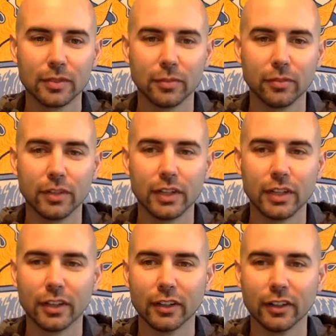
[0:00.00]

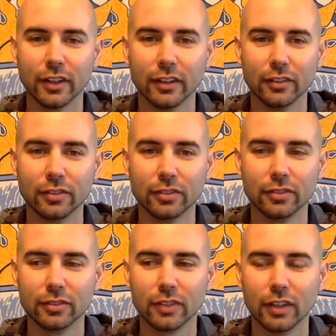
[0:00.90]
veneer of
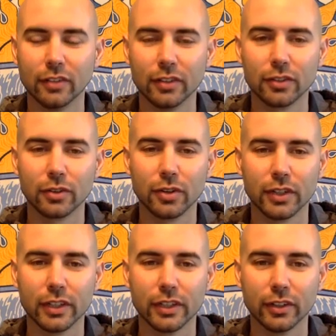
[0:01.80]

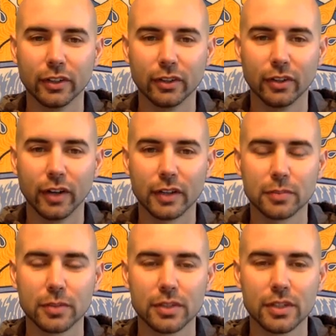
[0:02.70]
authority or
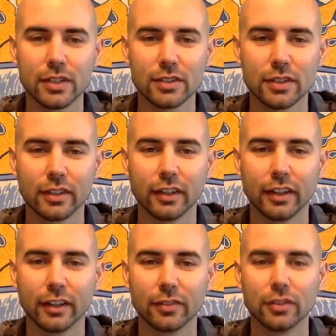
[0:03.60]
expertise,
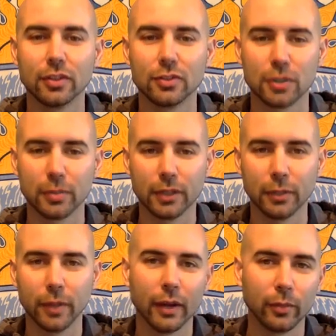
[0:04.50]
and if you don't jump on their
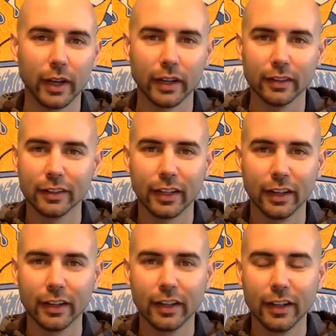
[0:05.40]
bandwagon,
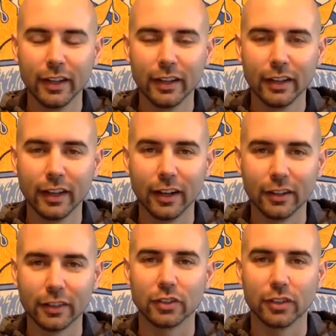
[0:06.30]
then
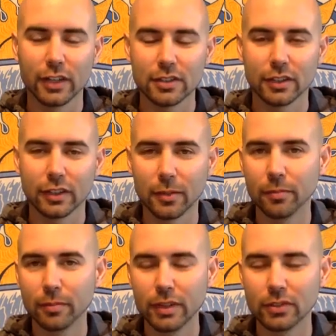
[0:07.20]
then you're less than them,
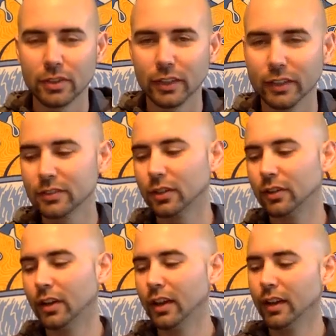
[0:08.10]
basically. So
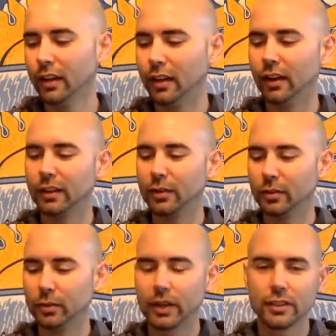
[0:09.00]
in
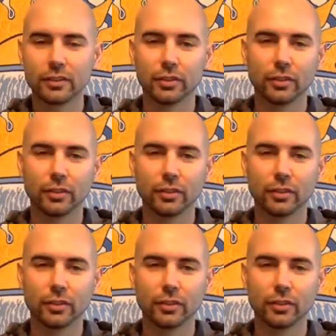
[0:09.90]
what I do,